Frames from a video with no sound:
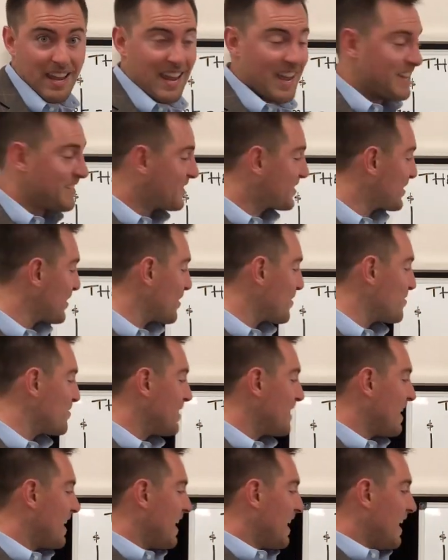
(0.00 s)
And
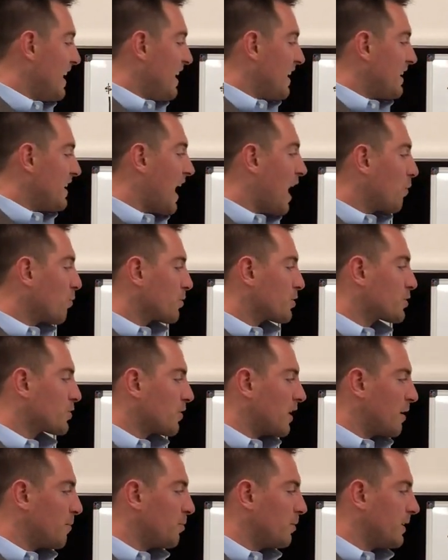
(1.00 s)
so now we're
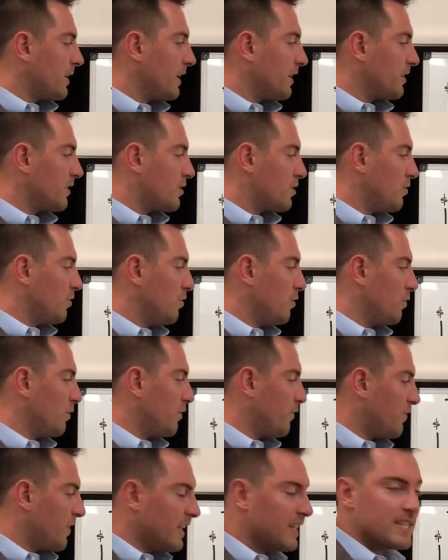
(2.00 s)
scrambling to
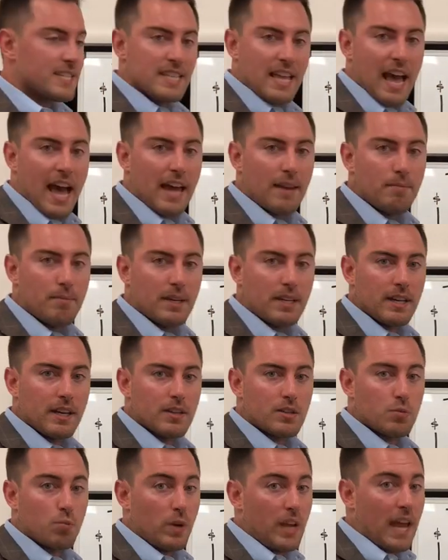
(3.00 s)
fix that
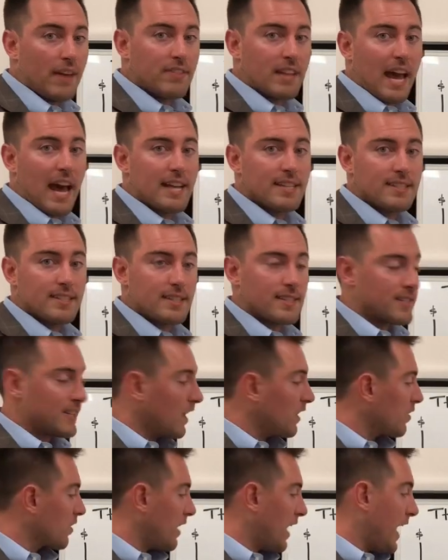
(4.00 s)
because we have to ask the
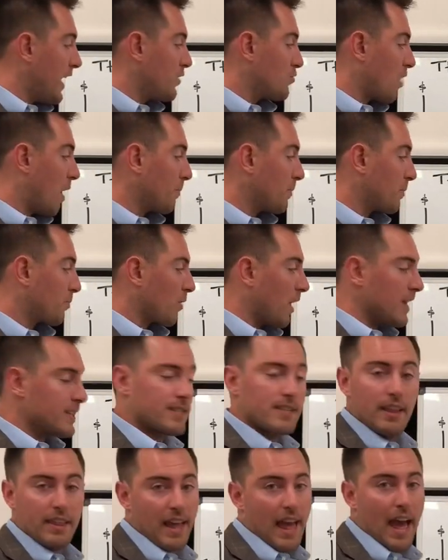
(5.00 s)
seller, hey, drop the
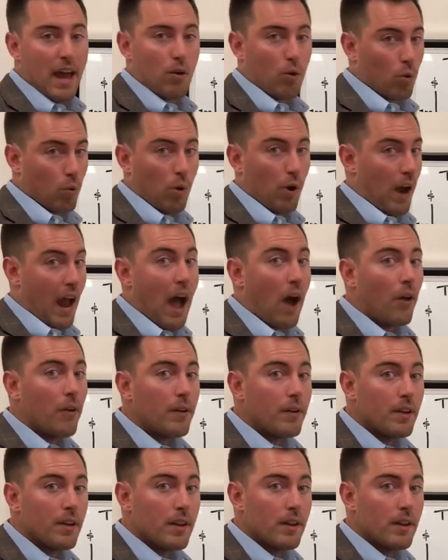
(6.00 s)
price to that or we're out.